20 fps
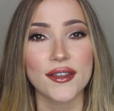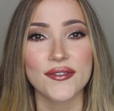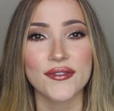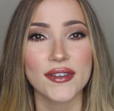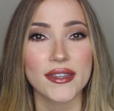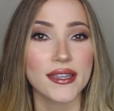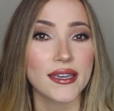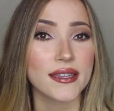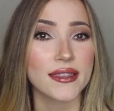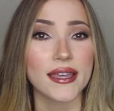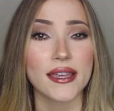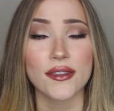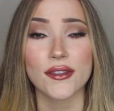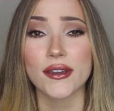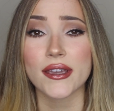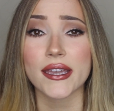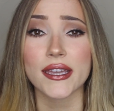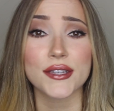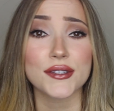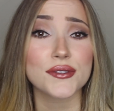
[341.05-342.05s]
I feel like they
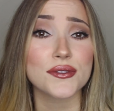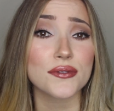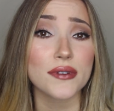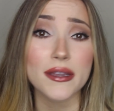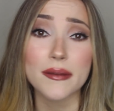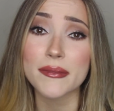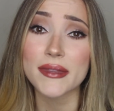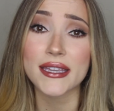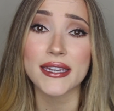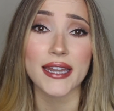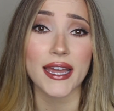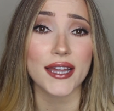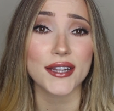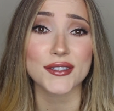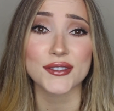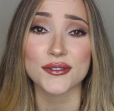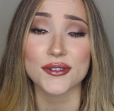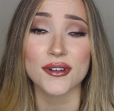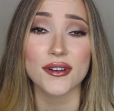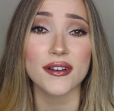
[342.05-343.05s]
look extremely
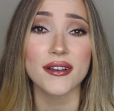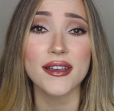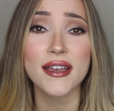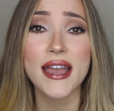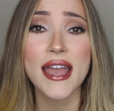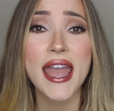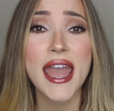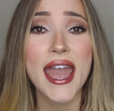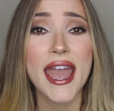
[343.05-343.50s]
natural,